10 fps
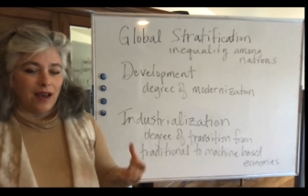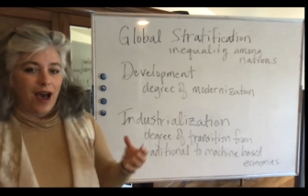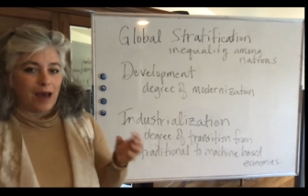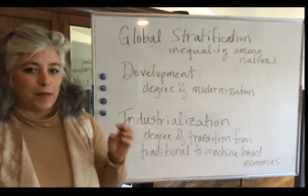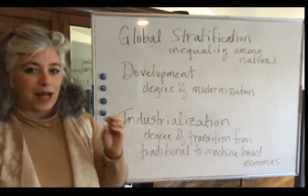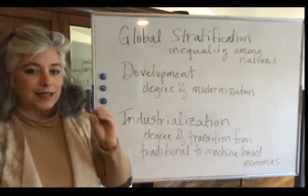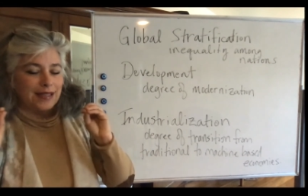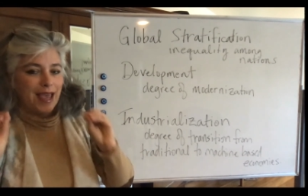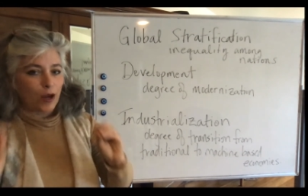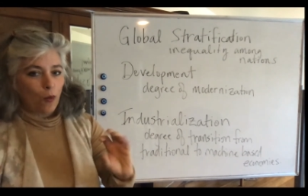I'm not
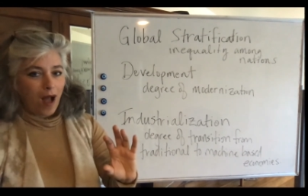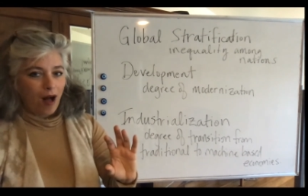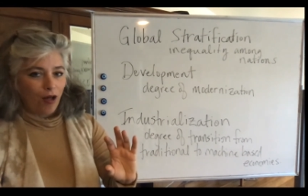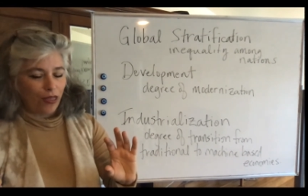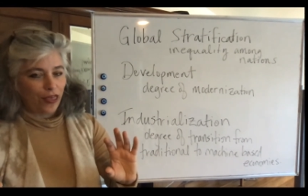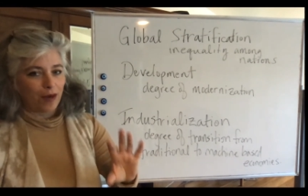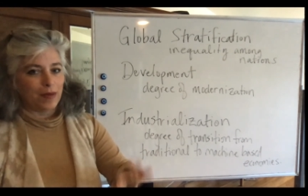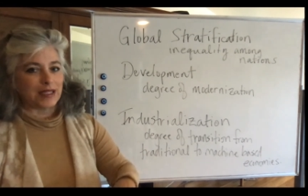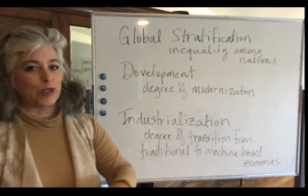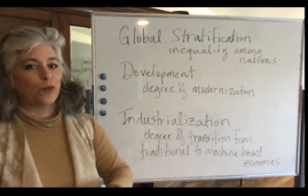saying wealth,
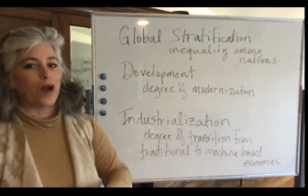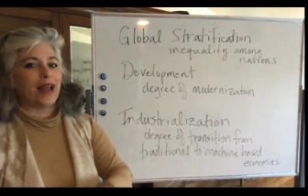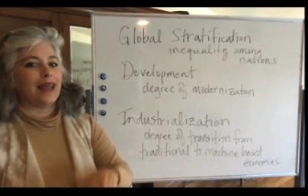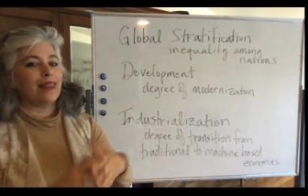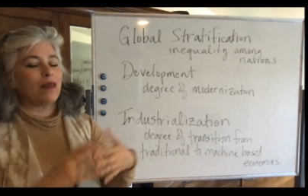but spreading the